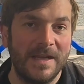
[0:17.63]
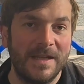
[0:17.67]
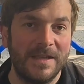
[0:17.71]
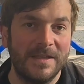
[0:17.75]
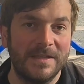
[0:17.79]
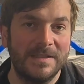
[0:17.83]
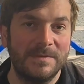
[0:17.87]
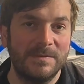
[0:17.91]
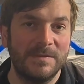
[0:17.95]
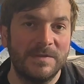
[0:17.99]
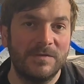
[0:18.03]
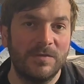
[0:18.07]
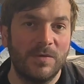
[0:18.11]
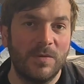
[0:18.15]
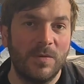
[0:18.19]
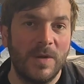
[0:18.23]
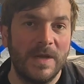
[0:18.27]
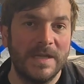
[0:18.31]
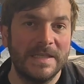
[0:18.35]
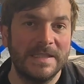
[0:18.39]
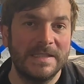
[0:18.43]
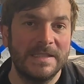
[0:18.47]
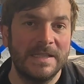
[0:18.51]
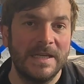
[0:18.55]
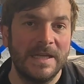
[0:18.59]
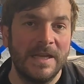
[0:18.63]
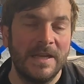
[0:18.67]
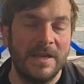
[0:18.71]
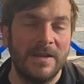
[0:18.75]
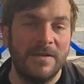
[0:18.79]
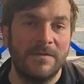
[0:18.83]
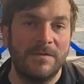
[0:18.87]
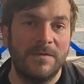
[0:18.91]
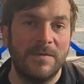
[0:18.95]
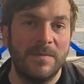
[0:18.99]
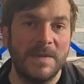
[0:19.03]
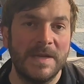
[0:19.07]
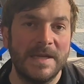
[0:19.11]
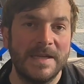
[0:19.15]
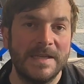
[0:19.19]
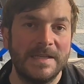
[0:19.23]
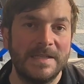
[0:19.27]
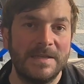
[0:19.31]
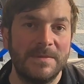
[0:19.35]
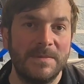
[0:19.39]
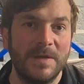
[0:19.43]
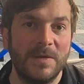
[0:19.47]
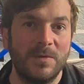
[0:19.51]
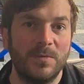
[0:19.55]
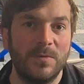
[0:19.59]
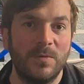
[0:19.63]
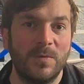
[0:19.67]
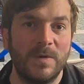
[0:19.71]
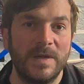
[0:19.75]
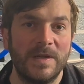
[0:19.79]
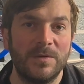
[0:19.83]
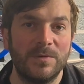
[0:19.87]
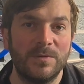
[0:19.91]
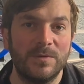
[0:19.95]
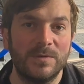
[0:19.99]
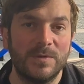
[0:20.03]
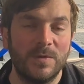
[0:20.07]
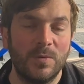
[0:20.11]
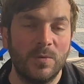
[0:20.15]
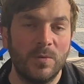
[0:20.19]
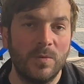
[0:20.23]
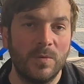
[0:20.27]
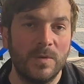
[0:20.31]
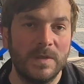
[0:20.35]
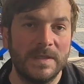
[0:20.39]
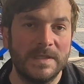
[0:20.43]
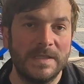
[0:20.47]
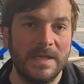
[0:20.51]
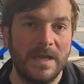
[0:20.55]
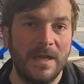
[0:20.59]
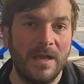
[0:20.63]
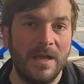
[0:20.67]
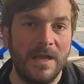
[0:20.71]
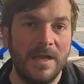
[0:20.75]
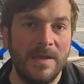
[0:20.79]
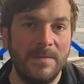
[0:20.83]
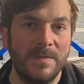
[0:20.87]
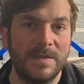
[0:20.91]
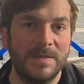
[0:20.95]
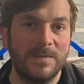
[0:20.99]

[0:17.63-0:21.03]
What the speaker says: Customers request for me to build wheels all the time,